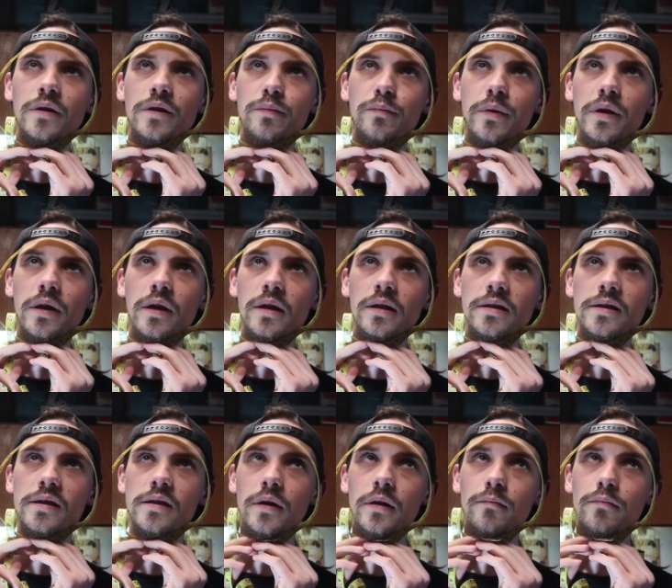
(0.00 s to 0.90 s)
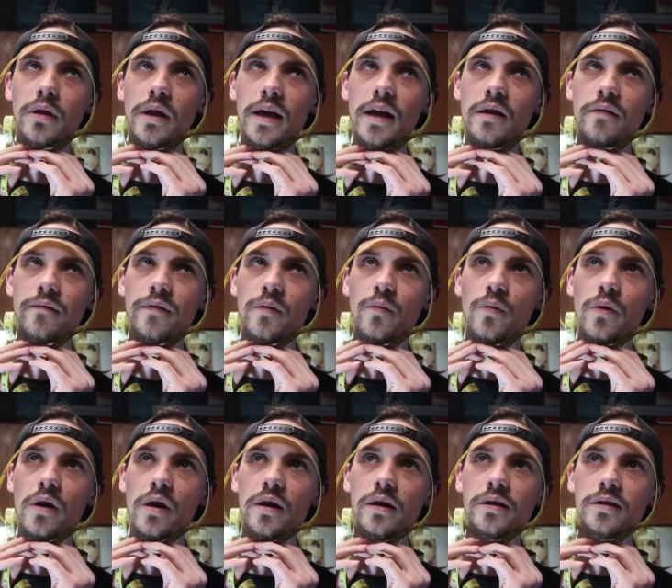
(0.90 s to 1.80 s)
which means the blade of the
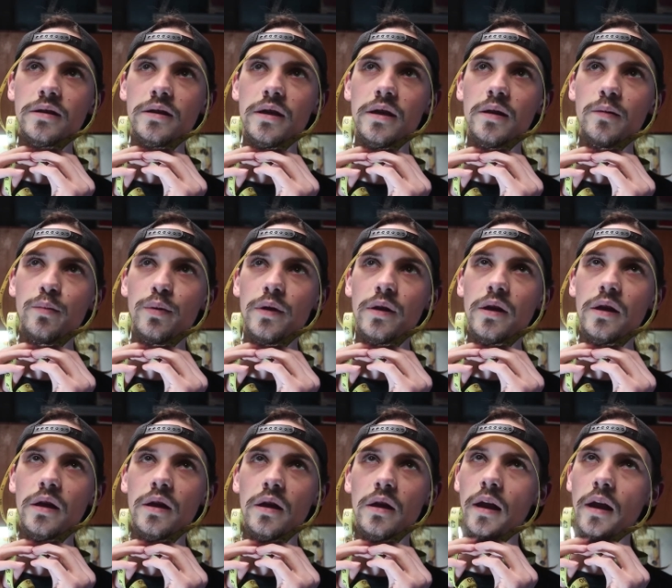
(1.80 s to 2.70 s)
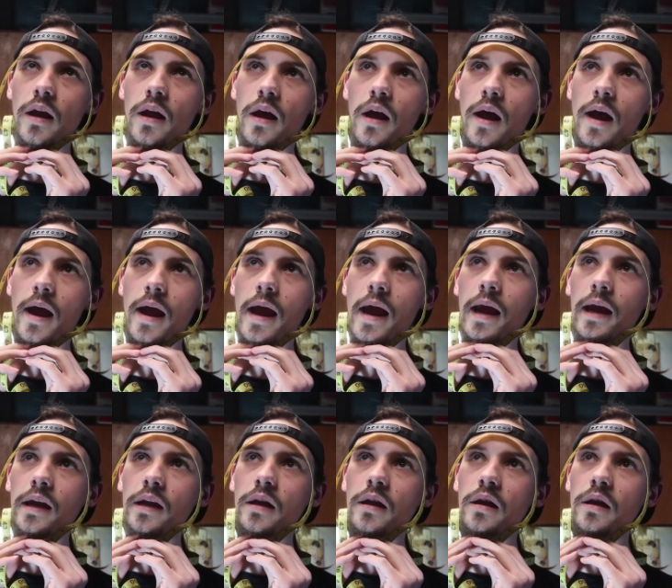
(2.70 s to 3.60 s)
wand is gonna be
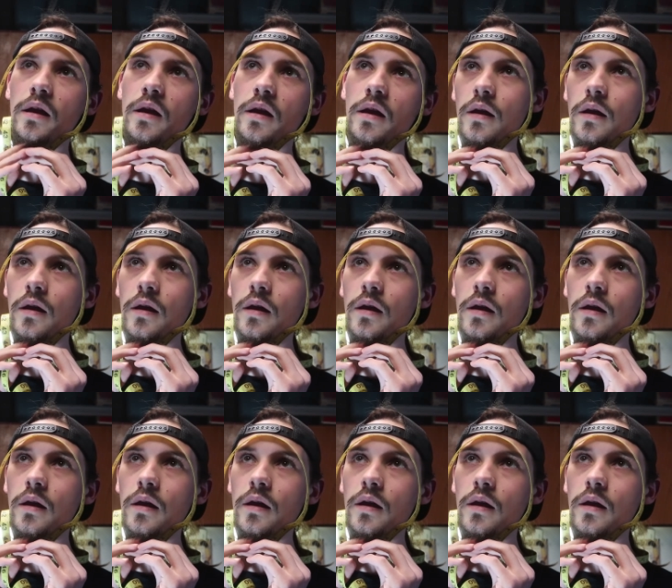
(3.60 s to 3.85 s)
9,